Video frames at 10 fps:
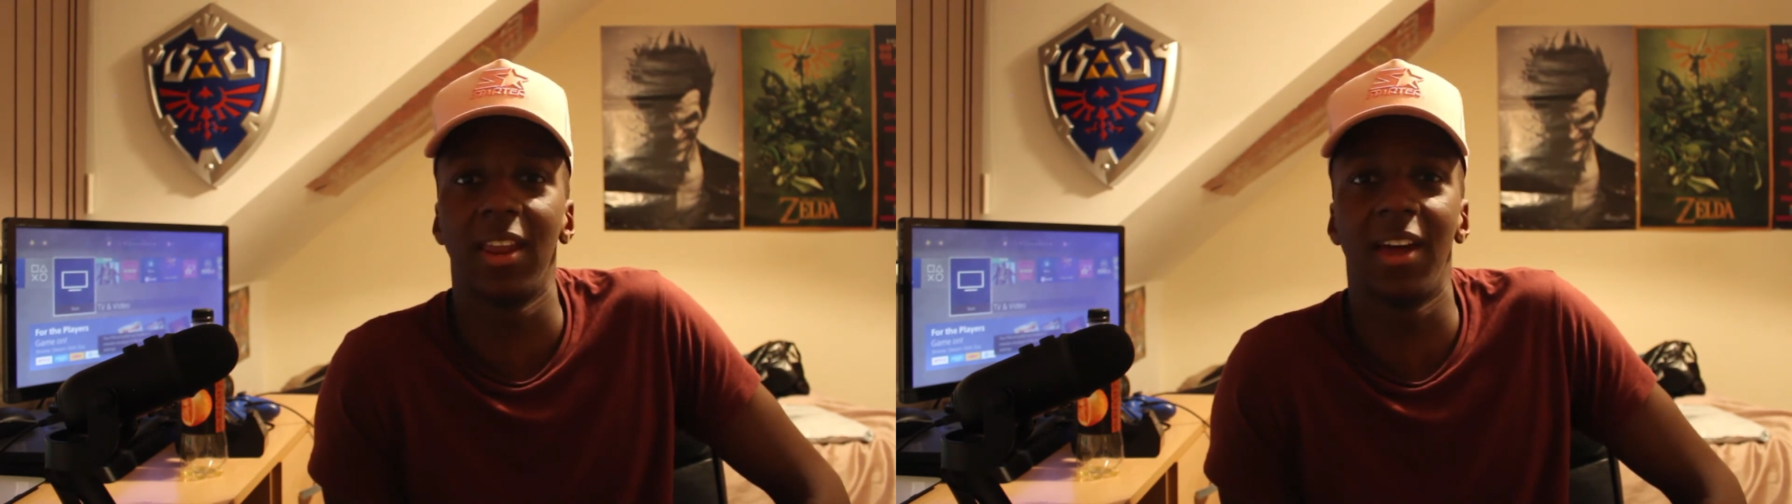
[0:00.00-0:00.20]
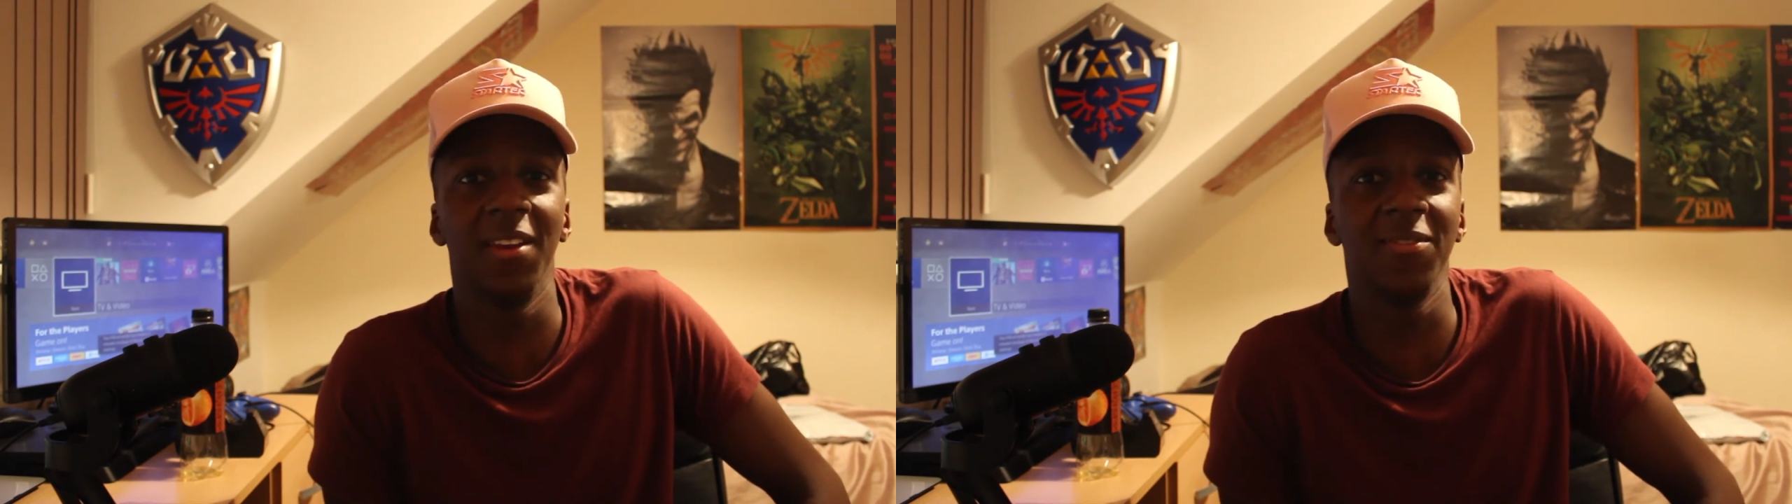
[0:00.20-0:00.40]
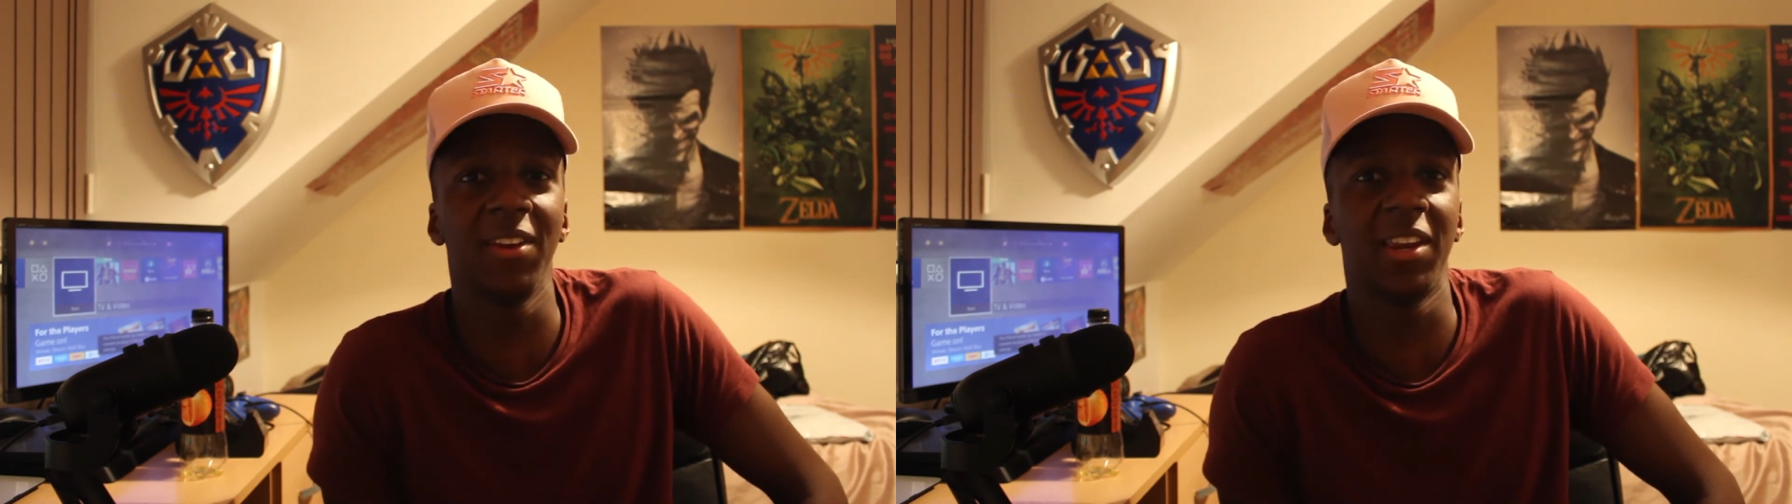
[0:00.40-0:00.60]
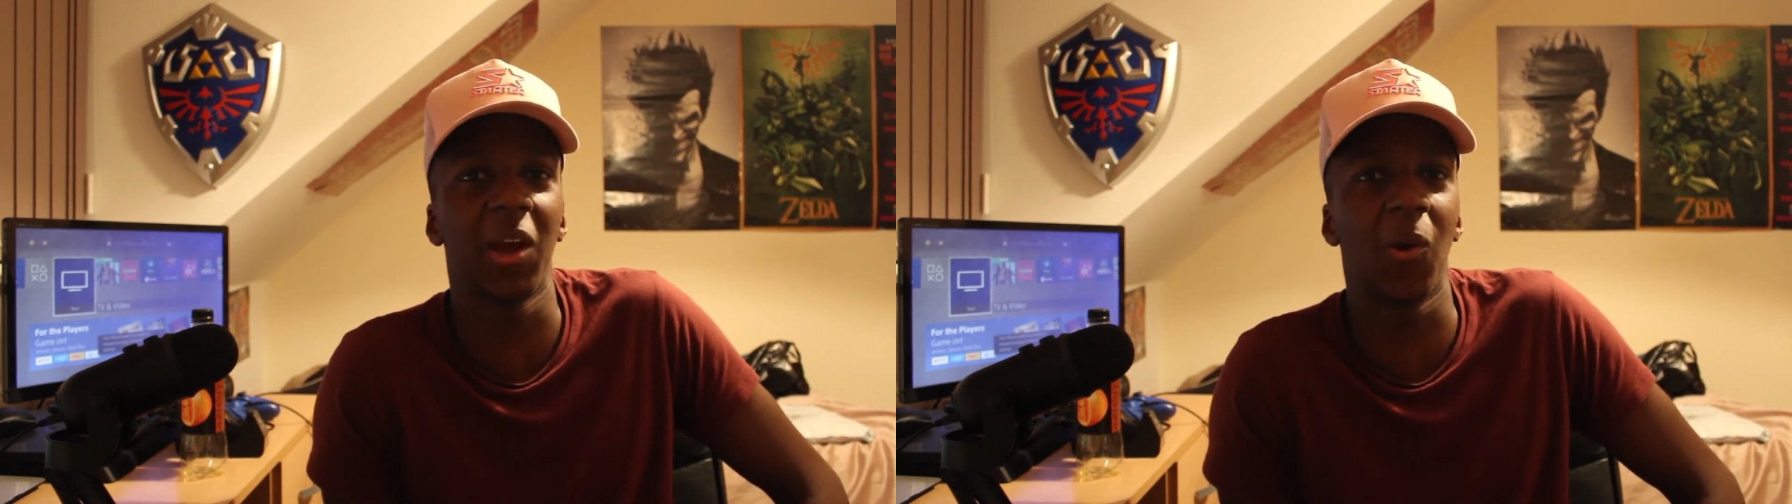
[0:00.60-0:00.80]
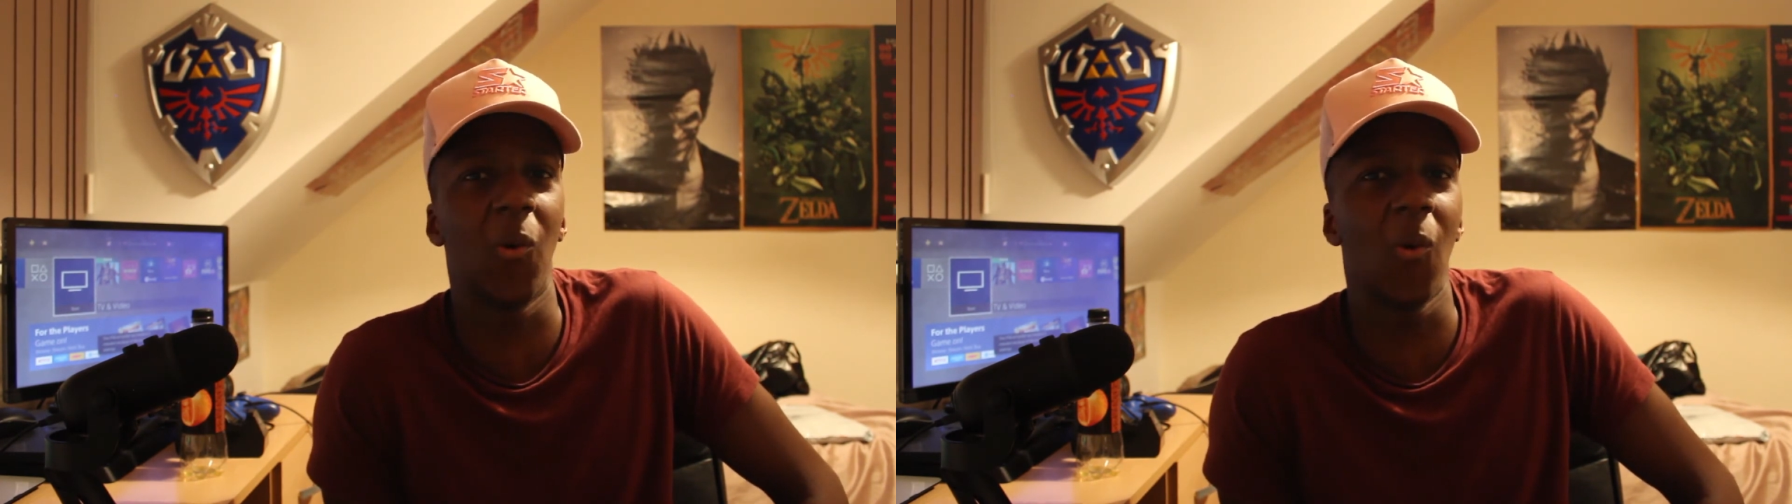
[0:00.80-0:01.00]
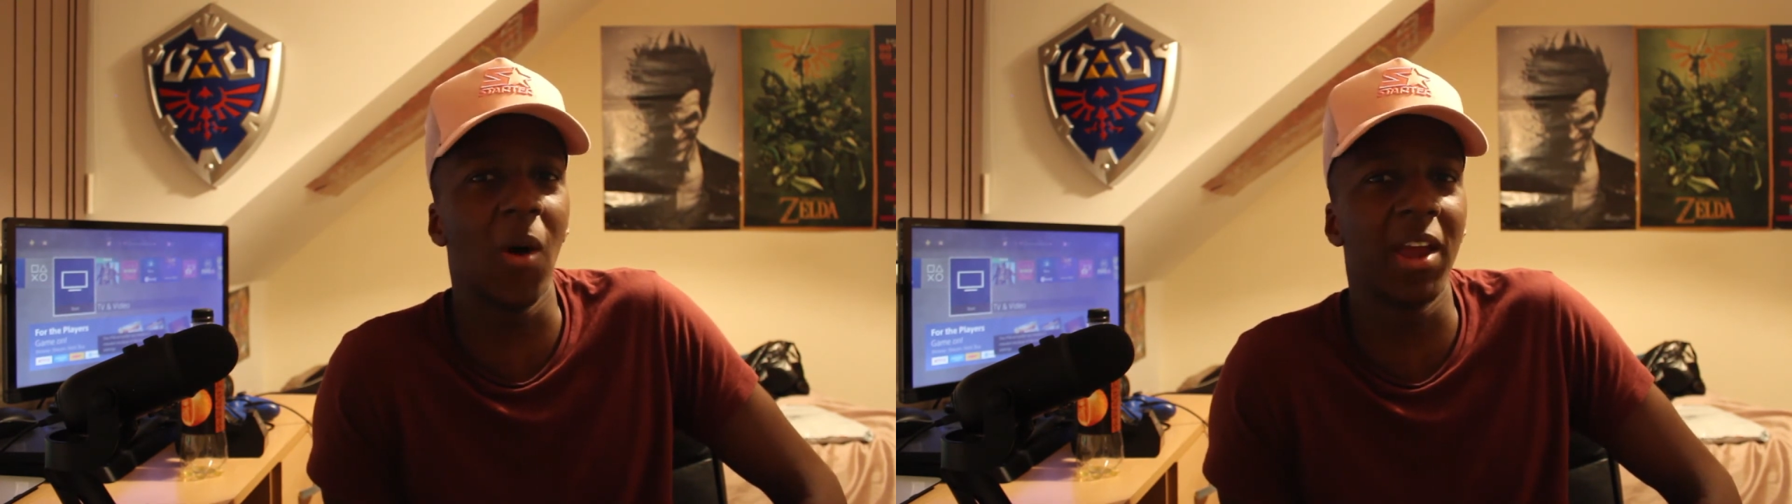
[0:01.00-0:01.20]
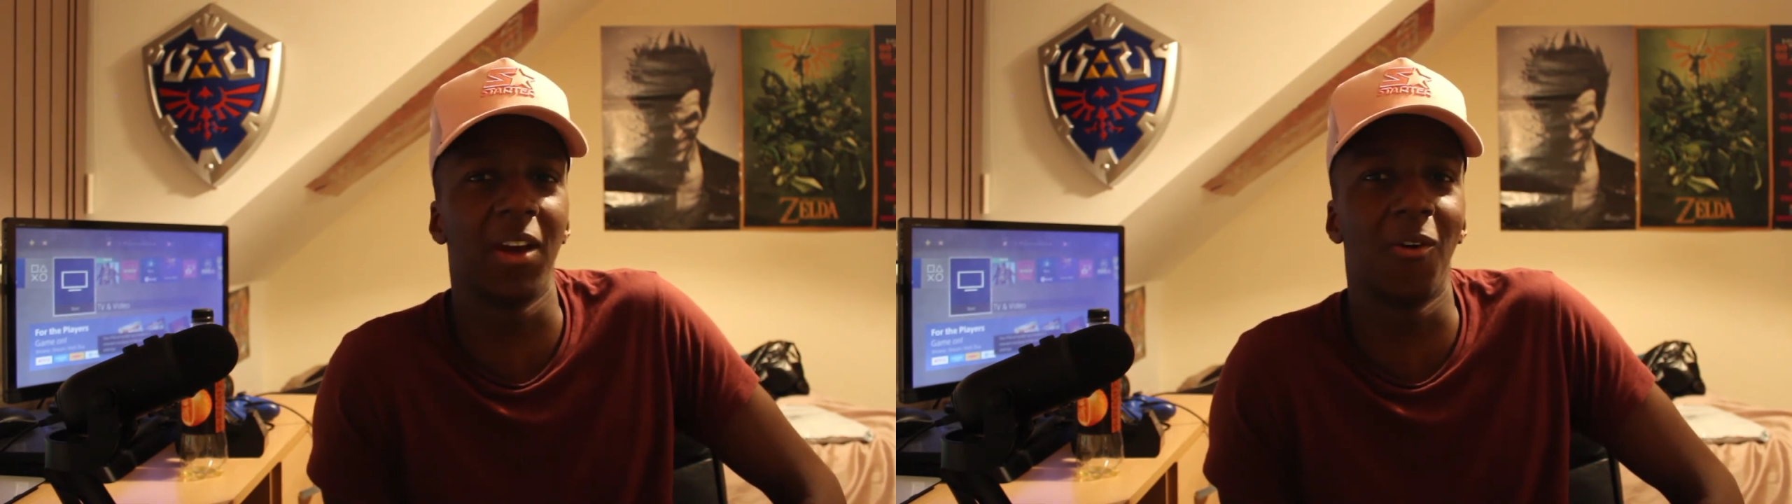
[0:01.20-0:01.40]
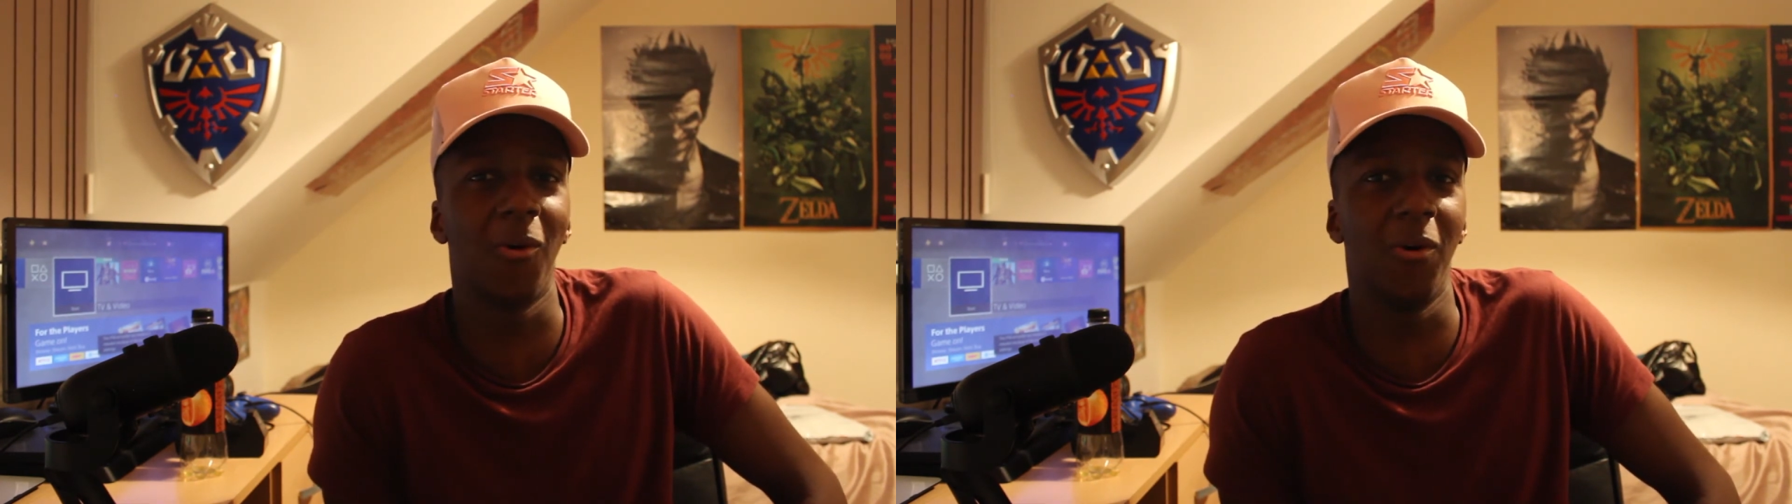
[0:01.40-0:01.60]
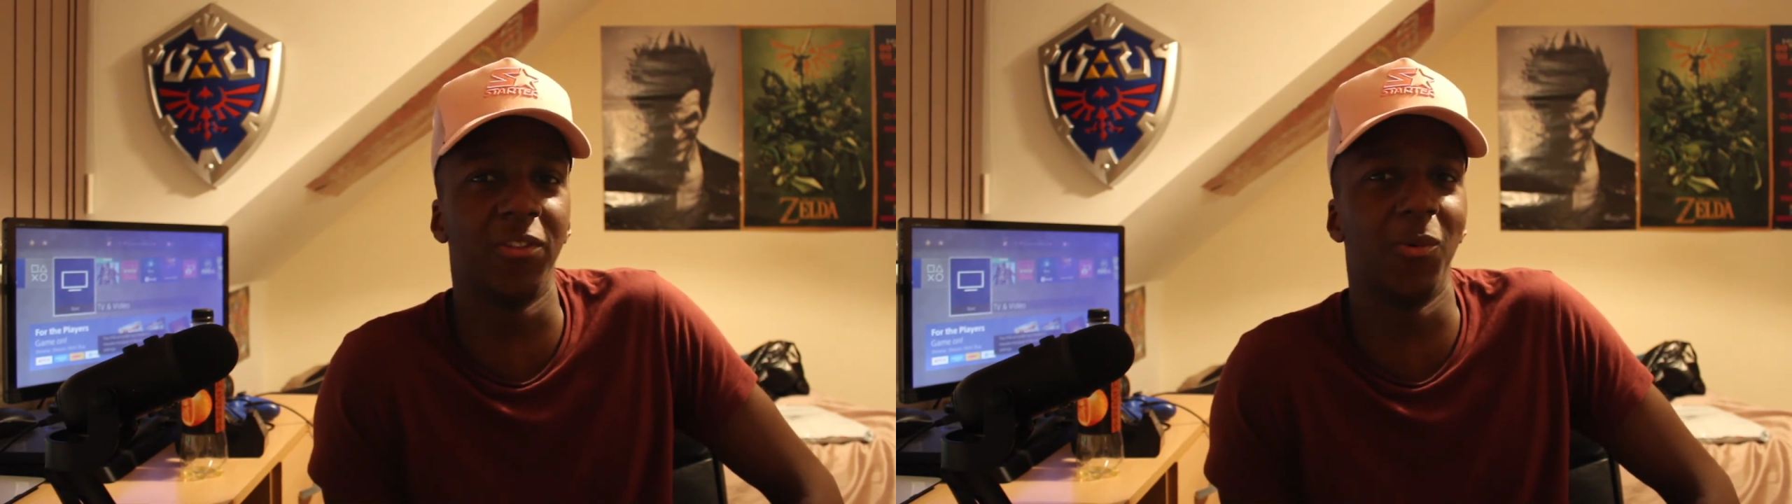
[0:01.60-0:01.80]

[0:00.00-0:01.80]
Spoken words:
I don't think they're quite caught on